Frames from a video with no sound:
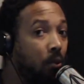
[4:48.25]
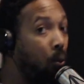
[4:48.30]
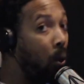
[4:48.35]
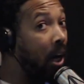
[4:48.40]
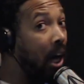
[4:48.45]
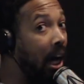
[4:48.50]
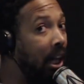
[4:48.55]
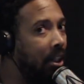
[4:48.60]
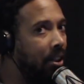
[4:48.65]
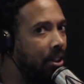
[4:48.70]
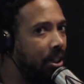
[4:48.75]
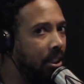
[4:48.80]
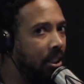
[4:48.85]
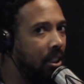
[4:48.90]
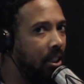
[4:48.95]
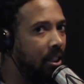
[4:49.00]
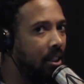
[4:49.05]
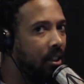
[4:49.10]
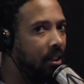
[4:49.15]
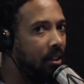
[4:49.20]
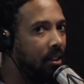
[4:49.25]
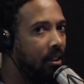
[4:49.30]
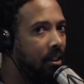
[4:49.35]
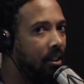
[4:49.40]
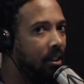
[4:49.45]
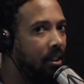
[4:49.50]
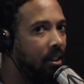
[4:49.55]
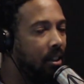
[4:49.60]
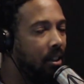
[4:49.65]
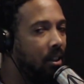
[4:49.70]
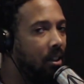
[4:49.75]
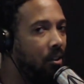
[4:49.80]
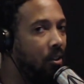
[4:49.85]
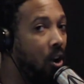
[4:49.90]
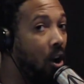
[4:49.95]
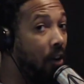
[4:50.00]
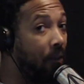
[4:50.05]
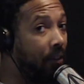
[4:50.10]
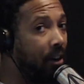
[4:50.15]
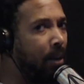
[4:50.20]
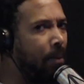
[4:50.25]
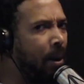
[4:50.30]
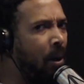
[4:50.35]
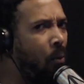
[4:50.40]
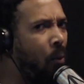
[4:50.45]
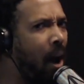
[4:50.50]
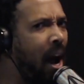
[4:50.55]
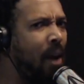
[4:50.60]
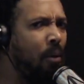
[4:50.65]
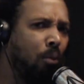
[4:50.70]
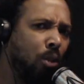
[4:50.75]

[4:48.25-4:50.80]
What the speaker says: What color is he? You know, if it had been white,